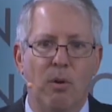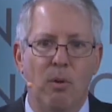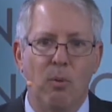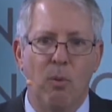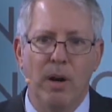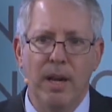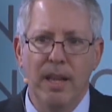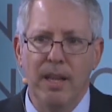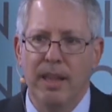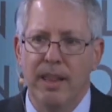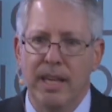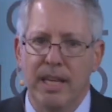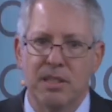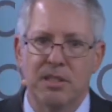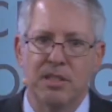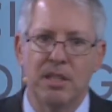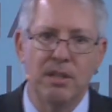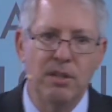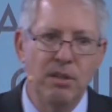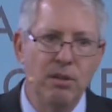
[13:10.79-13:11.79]
Well, one of the
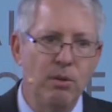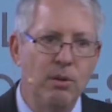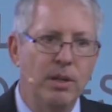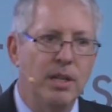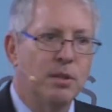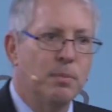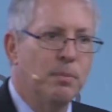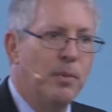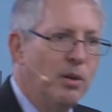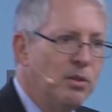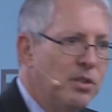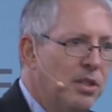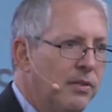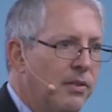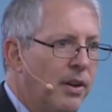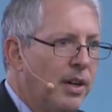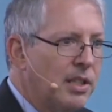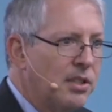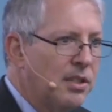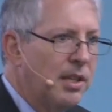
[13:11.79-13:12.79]
things to do is most
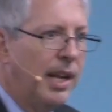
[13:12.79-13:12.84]
of us